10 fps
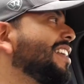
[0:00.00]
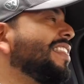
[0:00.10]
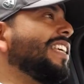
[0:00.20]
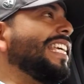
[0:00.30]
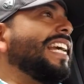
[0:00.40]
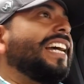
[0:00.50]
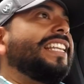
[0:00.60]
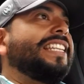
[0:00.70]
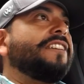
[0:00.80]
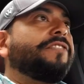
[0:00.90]
the
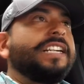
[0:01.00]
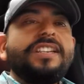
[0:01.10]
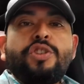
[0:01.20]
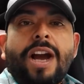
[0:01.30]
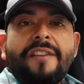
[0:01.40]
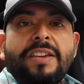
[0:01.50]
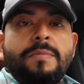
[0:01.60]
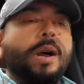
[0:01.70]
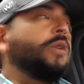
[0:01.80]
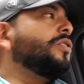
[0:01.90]
different driving
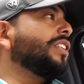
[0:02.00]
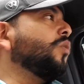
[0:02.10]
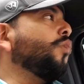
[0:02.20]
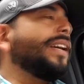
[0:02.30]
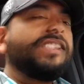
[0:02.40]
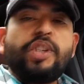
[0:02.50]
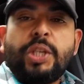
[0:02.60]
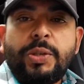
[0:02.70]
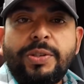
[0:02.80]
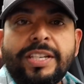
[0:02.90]
modes and when to
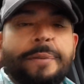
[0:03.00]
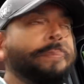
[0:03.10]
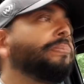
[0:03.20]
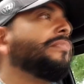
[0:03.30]
use them.